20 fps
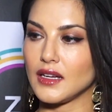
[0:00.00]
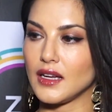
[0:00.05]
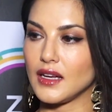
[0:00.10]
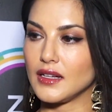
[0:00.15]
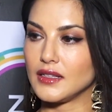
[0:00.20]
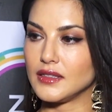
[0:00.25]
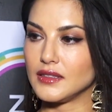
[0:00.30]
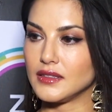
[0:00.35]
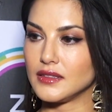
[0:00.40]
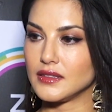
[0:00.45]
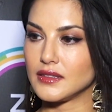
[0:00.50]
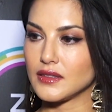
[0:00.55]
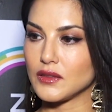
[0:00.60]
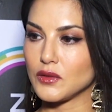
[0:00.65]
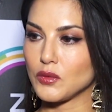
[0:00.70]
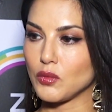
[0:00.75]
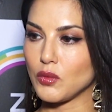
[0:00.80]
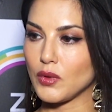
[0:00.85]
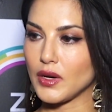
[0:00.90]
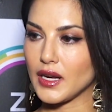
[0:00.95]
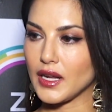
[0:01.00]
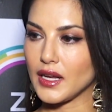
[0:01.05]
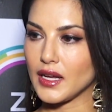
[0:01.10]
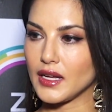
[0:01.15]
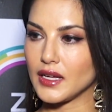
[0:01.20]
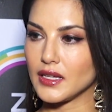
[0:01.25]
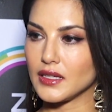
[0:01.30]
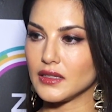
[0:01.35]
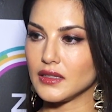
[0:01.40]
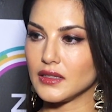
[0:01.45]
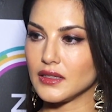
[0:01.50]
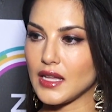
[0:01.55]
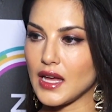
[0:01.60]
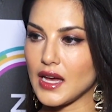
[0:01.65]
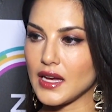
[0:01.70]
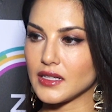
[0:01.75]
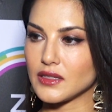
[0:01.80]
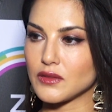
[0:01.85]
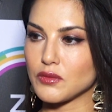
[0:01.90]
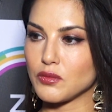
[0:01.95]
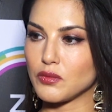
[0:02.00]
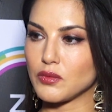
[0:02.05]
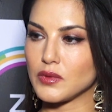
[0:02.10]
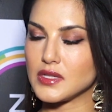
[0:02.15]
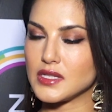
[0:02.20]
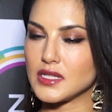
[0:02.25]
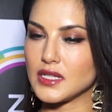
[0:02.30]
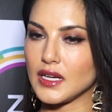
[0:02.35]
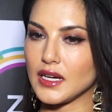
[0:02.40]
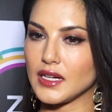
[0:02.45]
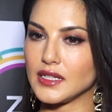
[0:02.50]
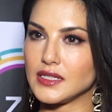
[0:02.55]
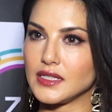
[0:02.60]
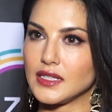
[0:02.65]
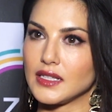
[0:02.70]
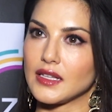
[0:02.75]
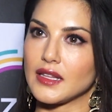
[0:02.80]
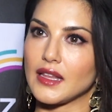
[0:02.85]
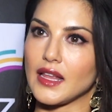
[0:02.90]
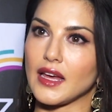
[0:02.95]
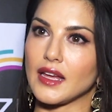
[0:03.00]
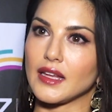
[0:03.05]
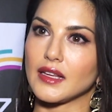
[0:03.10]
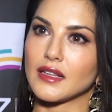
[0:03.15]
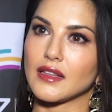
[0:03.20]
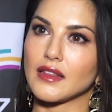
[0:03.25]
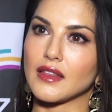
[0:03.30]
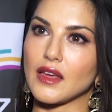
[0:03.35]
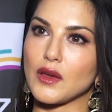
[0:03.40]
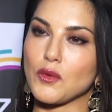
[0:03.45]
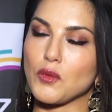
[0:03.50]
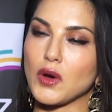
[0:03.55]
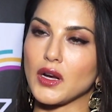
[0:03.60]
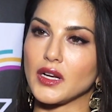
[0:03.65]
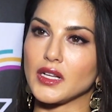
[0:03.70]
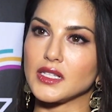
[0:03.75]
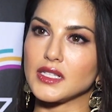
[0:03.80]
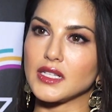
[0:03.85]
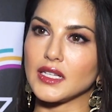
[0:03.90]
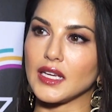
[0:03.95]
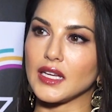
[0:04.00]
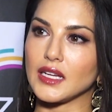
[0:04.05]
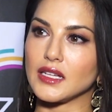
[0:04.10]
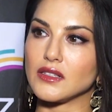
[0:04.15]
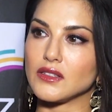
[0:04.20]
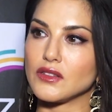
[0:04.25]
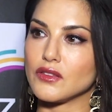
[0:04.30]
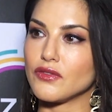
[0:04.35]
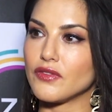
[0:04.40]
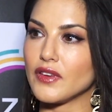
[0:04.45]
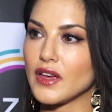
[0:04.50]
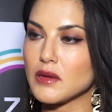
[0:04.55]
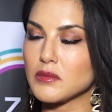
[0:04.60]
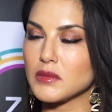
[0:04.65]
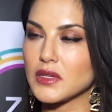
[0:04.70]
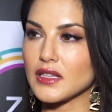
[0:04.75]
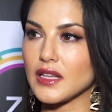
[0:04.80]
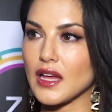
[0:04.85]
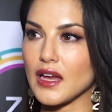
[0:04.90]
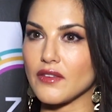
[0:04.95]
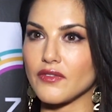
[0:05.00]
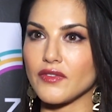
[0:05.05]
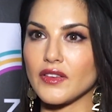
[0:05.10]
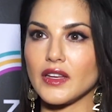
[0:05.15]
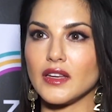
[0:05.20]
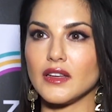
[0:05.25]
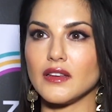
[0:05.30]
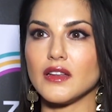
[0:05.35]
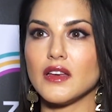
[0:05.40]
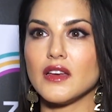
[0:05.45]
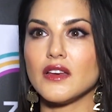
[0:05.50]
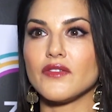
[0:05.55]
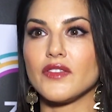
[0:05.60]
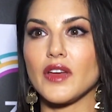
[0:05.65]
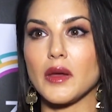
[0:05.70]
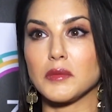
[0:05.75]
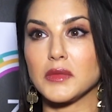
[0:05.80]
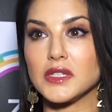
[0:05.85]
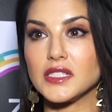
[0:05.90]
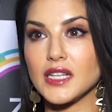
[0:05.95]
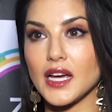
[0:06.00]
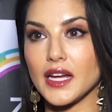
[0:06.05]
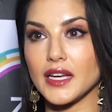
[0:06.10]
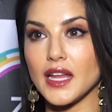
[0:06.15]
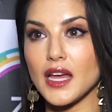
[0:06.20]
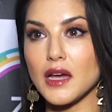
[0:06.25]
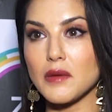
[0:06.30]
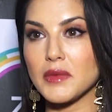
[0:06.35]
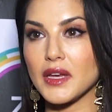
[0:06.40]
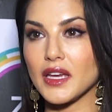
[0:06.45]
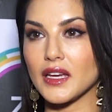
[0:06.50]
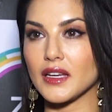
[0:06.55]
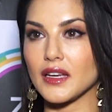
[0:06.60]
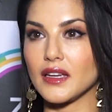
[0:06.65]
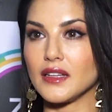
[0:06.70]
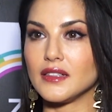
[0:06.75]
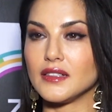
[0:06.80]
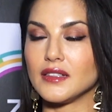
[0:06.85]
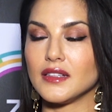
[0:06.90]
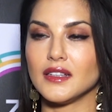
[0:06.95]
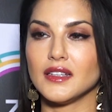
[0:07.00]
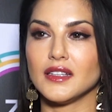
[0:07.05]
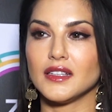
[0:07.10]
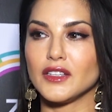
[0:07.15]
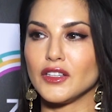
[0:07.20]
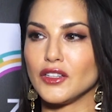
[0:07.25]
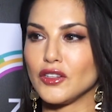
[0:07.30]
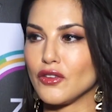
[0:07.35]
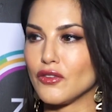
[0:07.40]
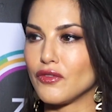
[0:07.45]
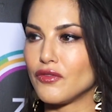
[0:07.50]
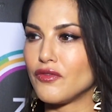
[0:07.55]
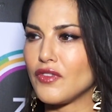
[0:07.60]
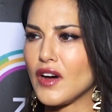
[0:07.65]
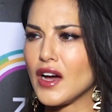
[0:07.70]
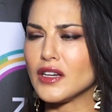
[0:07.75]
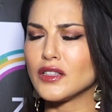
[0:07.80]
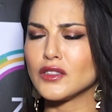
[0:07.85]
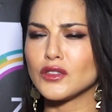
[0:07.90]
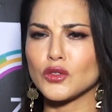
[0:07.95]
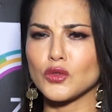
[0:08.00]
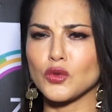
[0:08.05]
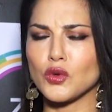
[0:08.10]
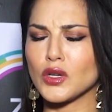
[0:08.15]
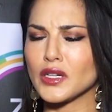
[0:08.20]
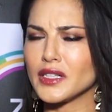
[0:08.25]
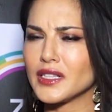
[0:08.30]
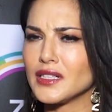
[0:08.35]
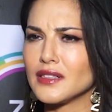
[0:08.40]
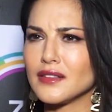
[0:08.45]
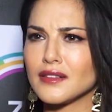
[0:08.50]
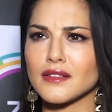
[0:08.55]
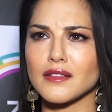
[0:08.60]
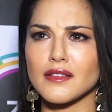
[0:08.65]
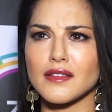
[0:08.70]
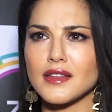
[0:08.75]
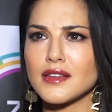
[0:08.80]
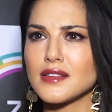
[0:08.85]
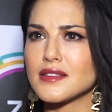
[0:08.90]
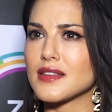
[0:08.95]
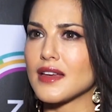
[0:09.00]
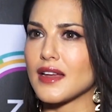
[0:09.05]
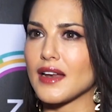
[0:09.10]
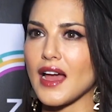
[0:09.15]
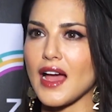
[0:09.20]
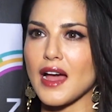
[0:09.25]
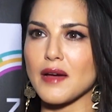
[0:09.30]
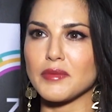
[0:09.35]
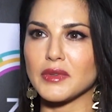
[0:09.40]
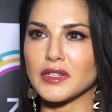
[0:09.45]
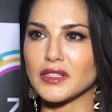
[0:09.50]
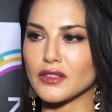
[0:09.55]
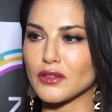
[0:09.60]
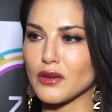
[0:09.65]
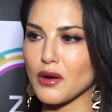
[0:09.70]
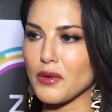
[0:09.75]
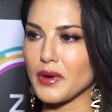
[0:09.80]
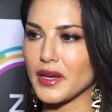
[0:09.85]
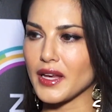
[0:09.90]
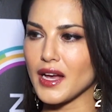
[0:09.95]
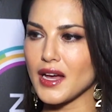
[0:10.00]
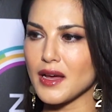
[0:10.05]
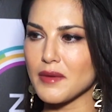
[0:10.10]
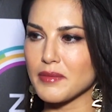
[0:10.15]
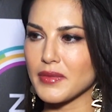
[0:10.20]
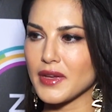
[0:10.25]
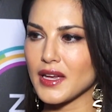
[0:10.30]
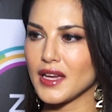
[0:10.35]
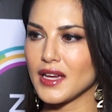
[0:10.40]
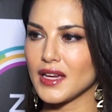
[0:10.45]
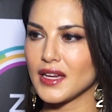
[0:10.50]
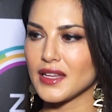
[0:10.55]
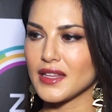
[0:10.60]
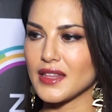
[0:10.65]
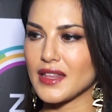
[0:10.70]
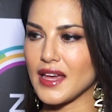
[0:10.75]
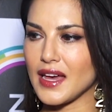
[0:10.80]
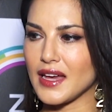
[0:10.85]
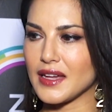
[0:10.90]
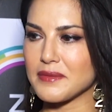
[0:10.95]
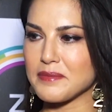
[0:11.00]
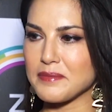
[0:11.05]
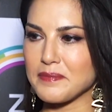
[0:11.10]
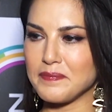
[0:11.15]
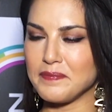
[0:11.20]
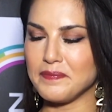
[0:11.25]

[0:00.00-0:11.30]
And what I liked was the idea that they wanted to get into family life and family dynamic and, you know, fun, quirky little things that happen growing up that,